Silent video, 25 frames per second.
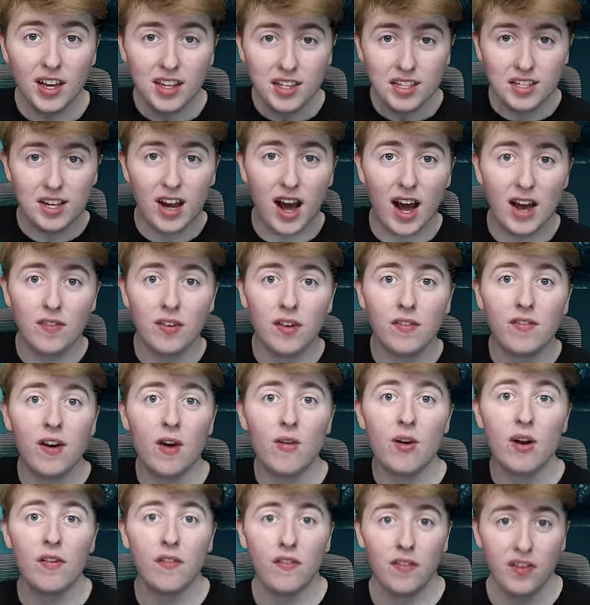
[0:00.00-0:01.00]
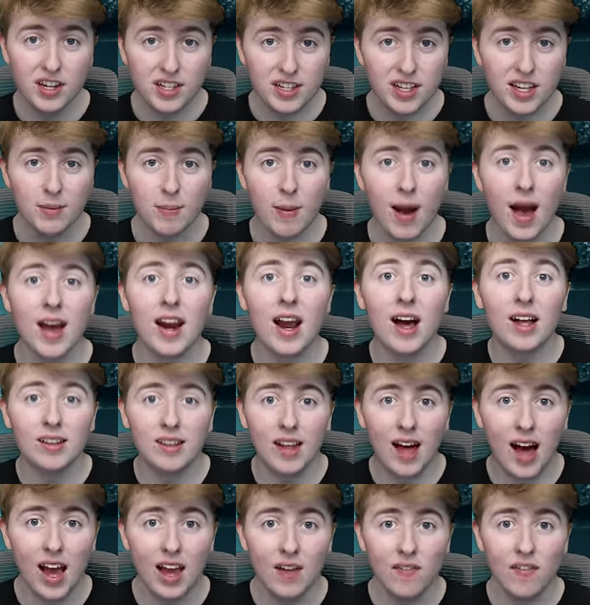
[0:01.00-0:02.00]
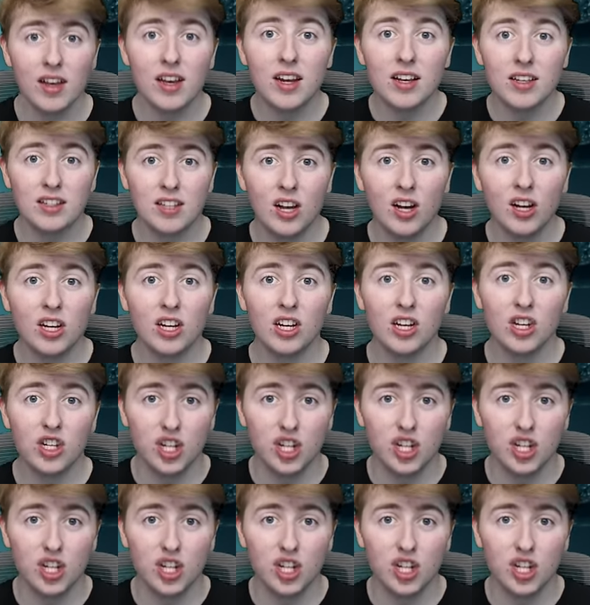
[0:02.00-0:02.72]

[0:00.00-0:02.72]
This diver found a freezing man alive in a sunken